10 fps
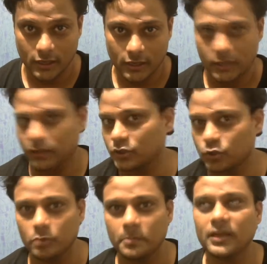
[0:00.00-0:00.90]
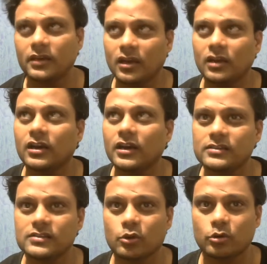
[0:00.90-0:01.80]
This could be treated
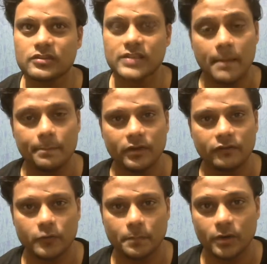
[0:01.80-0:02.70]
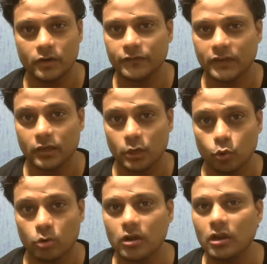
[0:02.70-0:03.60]
as a good sample for perfect
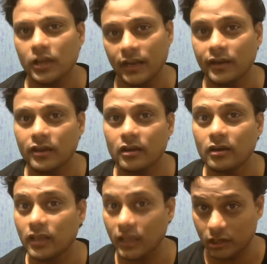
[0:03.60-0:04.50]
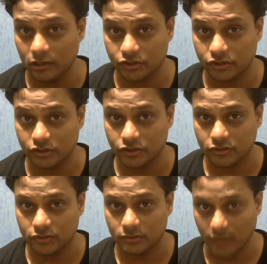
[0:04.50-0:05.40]
neutral Indian English.
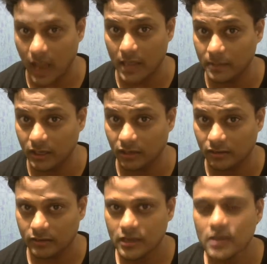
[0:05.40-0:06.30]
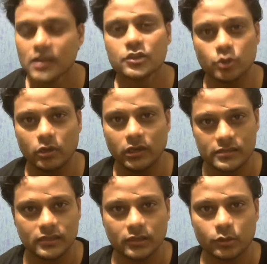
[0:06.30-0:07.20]
I mean it. So
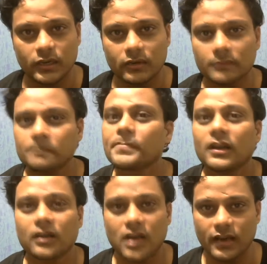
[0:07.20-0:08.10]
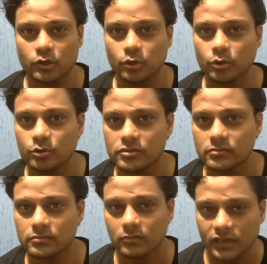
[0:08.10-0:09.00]
listen to it. Try to
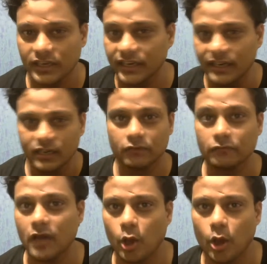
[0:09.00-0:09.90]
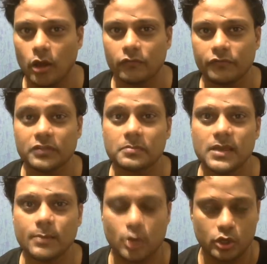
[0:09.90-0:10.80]
read it along with
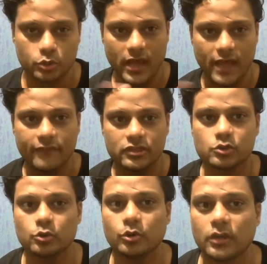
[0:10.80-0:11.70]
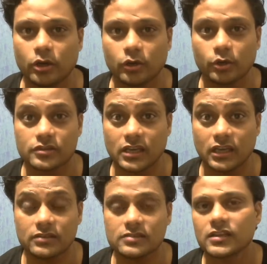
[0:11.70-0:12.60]
me because you'll have the story on your
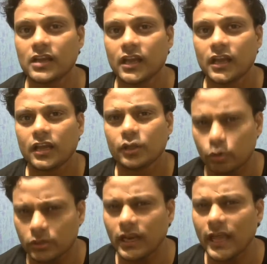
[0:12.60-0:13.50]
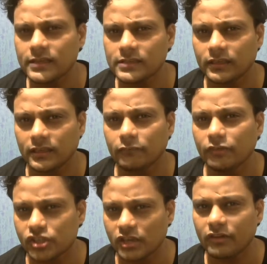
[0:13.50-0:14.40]
screens. Utilize it in
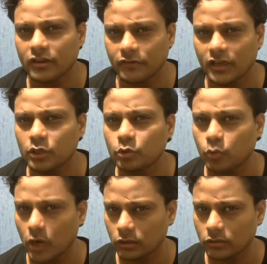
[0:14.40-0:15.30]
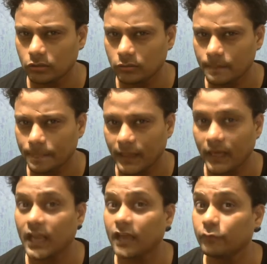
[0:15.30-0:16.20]
whichever way you want to,
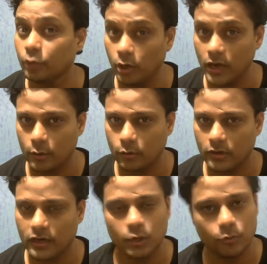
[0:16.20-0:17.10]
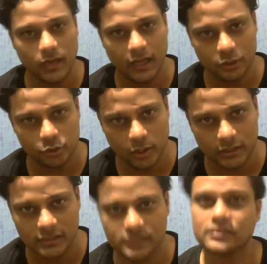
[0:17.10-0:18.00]
and I have no doubt that you will enjoy
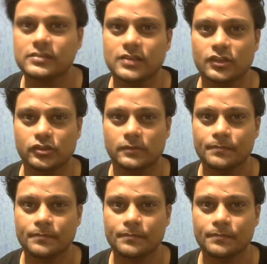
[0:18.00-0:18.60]
this session.